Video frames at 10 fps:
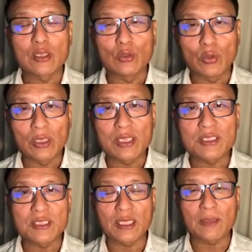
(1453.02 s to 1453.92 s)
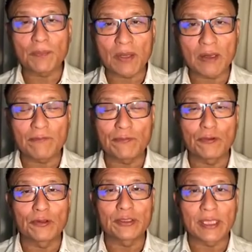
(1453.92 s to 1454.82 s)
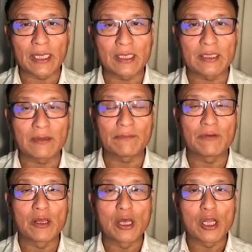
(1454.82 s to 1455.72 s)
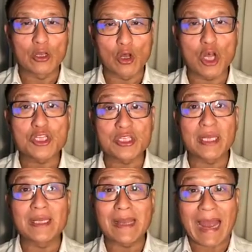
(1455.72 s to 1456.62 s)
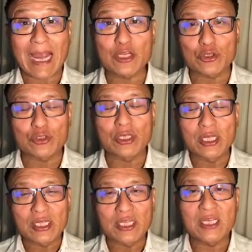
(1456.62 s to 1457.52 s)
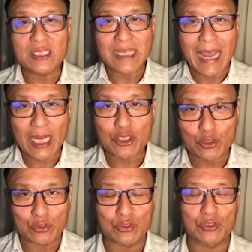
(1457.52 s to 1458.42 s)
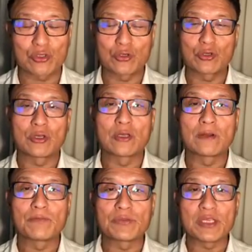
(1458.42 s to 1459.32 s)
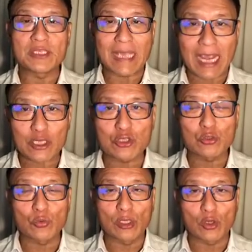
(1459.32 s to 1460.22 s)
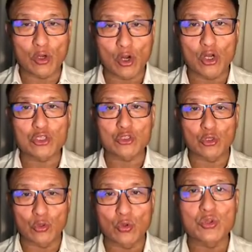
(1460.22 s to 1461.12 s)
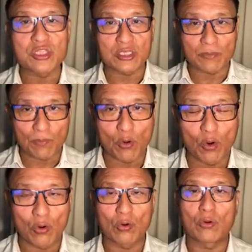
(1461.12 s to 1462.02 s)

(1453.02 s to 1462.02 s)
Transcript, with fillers: dualistic, painful, negative, lost in actions. These actions, this action will cause to lose it more.